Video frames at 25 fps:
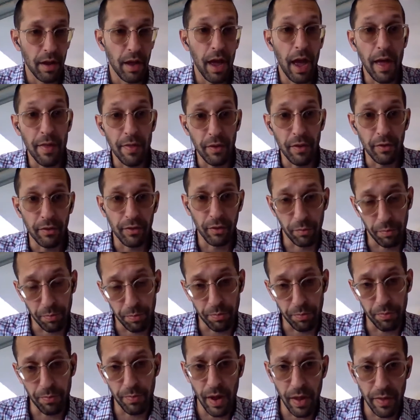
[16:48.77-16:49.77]
and this
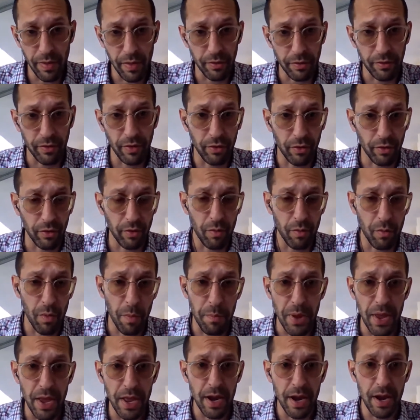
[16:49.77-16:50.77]
is
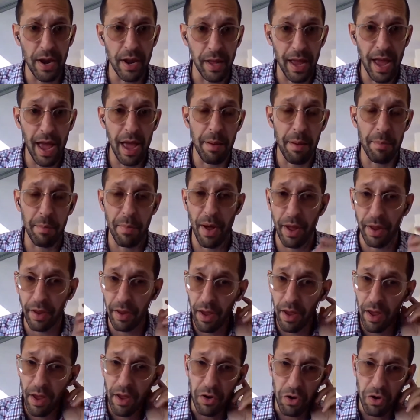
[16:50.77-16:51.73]
repeated again by